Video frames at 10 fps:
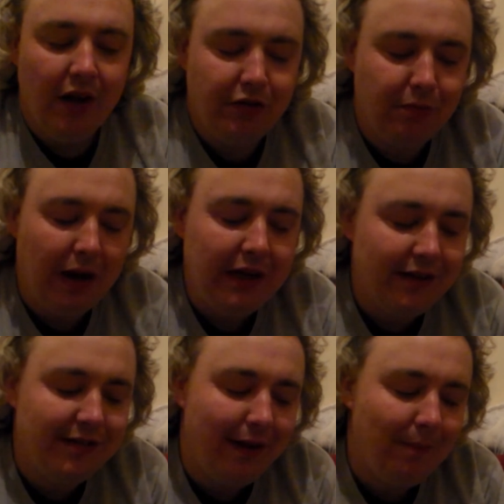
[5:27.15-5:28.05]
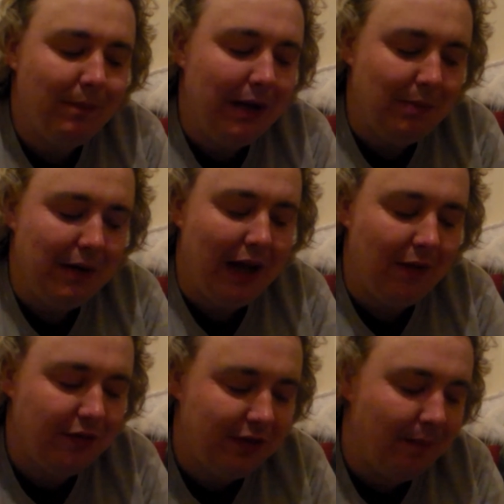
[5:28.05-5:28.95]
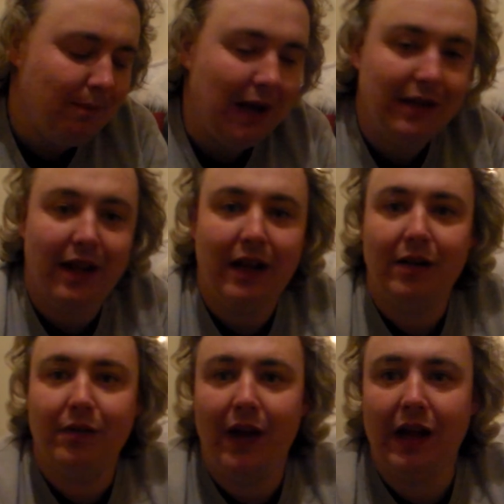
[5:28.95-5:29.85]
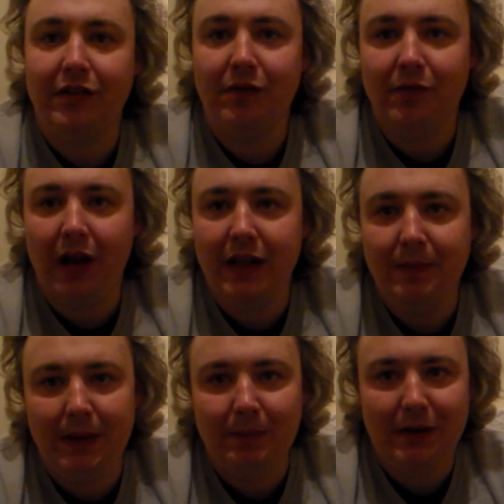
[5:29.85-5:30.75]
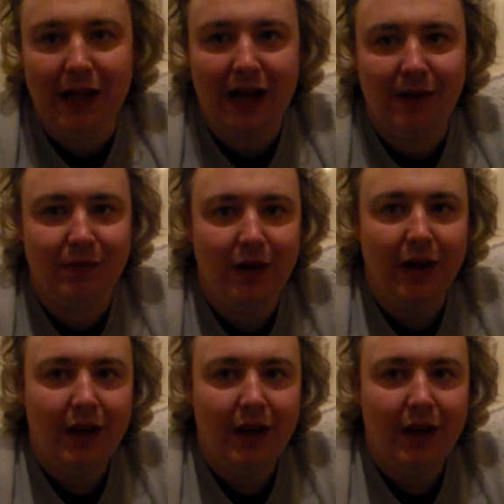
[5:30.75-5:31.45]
So why do some people have some Mandela effects and other people have,